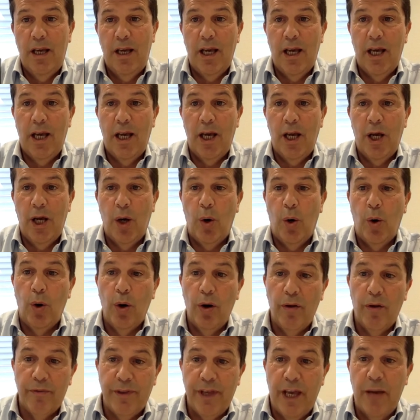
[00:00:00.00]
Uh, all
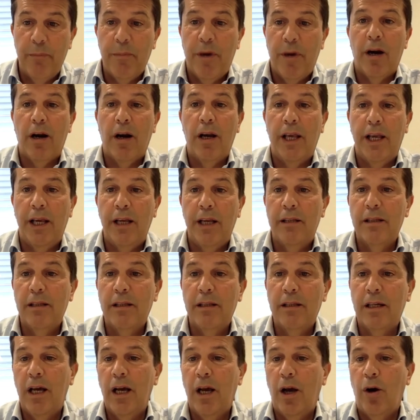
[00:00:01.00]
of them are linked
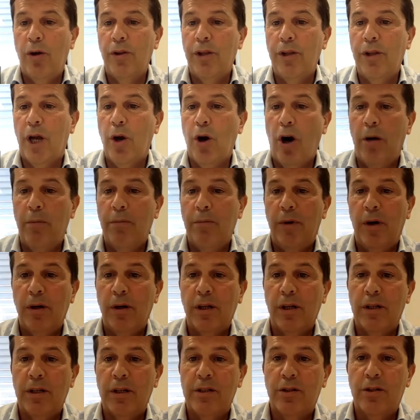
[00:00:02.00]
uh, on a common
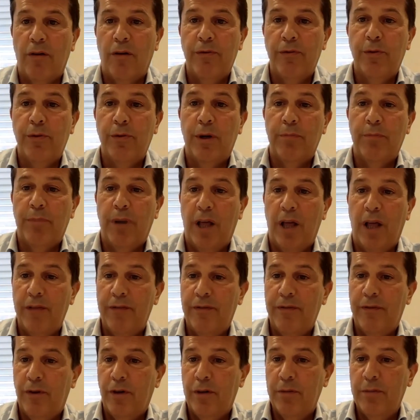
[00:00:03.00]
uh, software
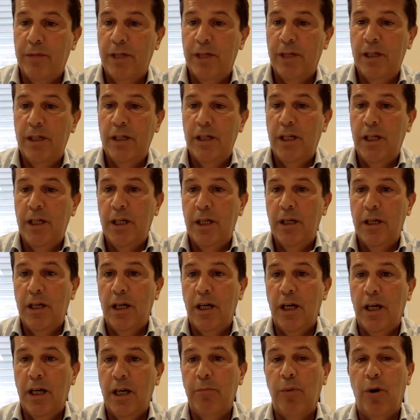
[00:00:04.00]
platform,
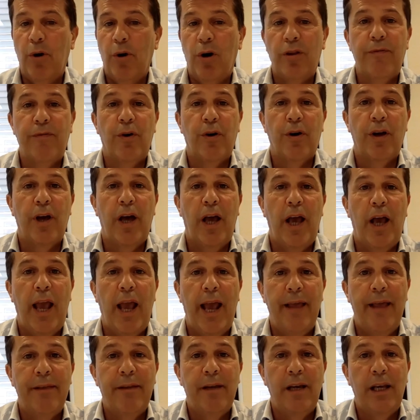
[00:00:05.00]
both for
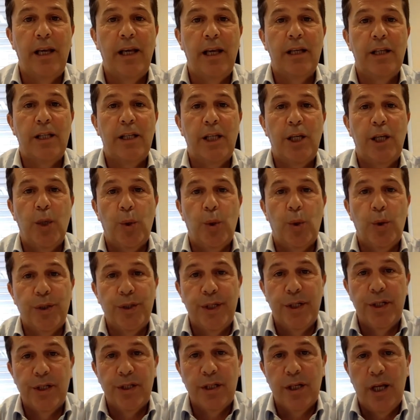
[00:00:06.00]
handling the
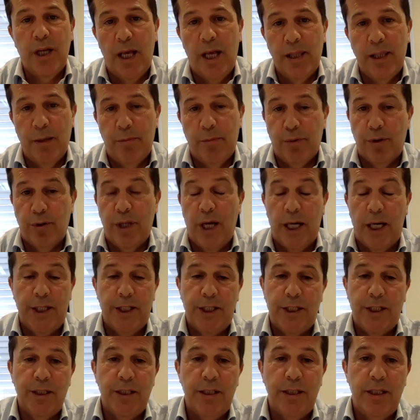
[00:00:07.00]
orders and the
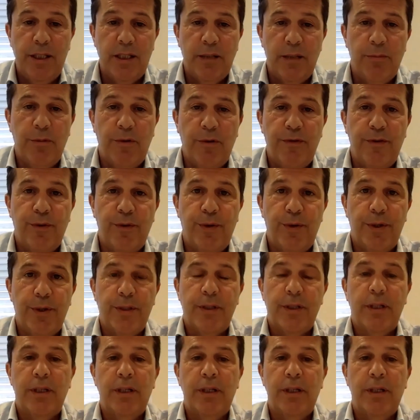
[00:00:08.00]
production system, of course.